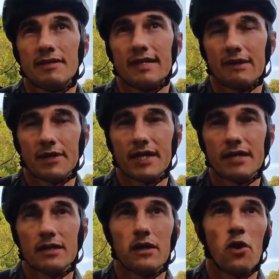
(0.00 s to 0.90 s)
down a
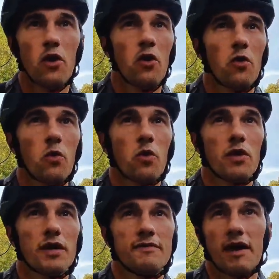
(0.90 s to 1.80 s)
hill,
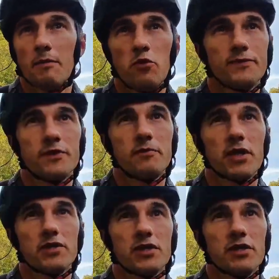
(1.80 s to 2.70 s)
or if I move too
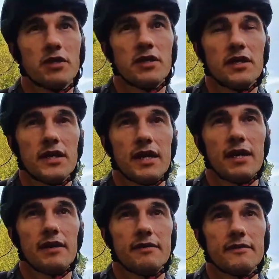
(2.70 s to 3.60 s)
much,
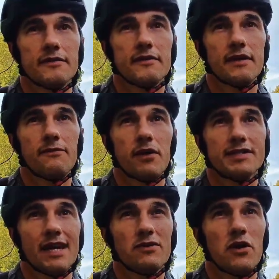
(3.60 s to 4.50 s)
it
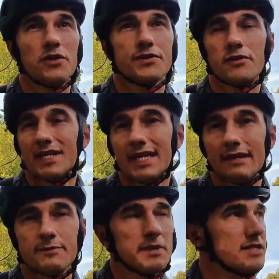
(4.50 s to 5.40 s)
falls out. Also, it
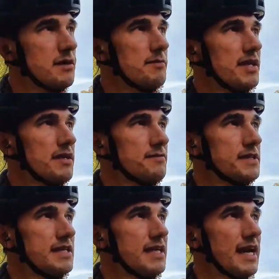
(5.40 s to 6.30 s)
gives me some ear
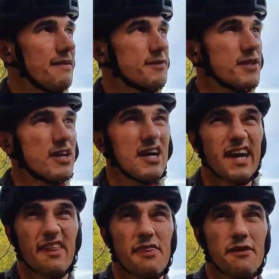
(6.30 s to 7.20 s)
fatigue after
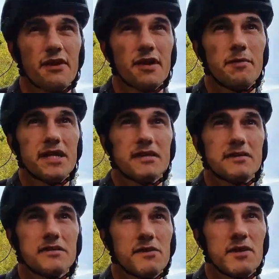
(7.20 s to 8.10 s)
like 40
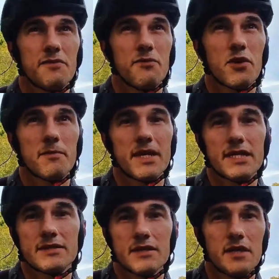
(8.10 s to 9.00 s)
minutes.
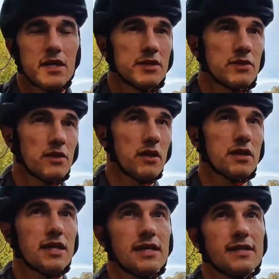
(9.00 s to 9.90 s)
So
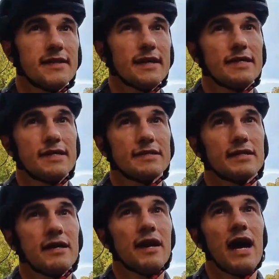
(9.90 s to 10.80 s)
luckily, that
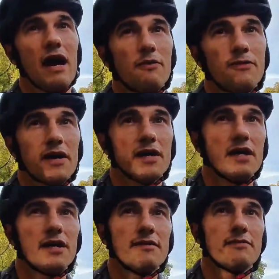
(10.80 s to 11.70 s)
is how far I
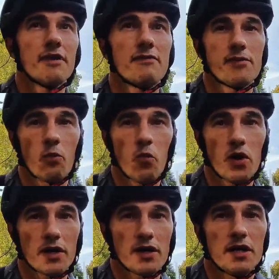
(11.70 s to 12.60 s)
live from
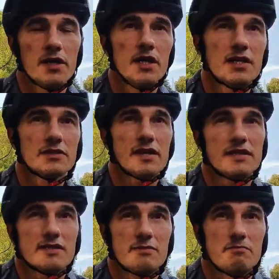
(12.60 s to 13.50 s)
work. So
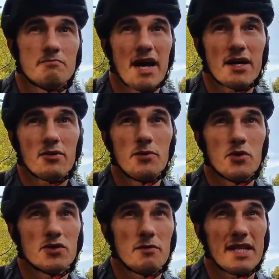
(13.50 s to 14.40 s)
that's my
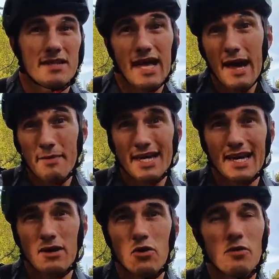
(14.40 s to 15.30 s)
commute. So by the time I
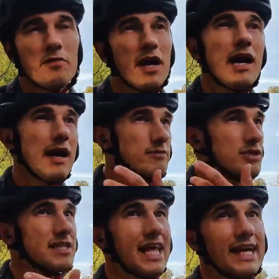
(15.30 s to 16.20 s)
get home, I'm
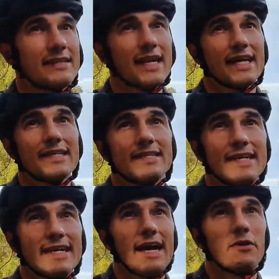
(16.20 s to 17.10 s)
just glad that I can
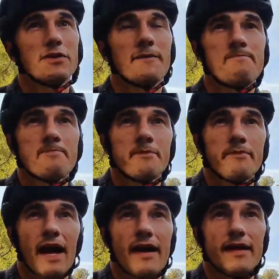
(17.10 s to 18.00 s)
take it out.
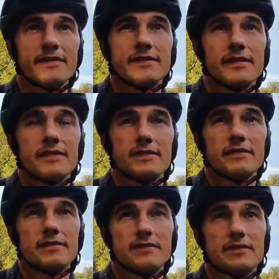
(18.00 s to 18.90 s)
And
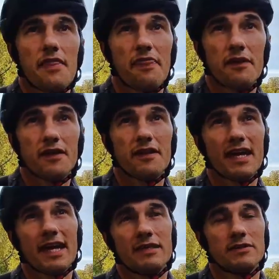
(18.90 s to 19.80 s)
the third
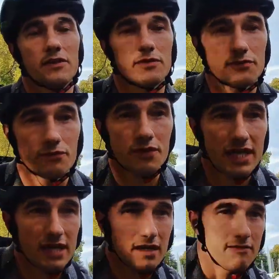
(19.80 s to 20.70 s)
thing I don't
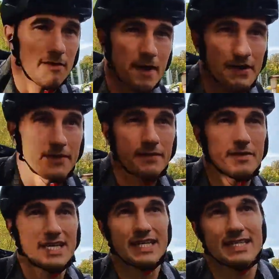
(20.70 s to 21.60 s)
really love about
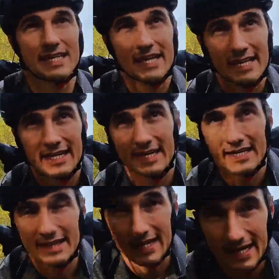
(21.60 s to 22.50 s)
them is
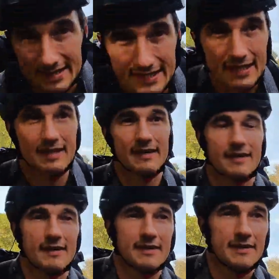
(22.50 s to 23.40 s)
that
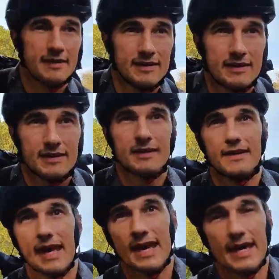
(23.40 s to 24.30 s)

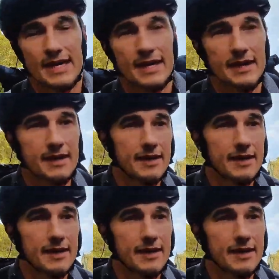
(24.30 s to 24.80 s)
they're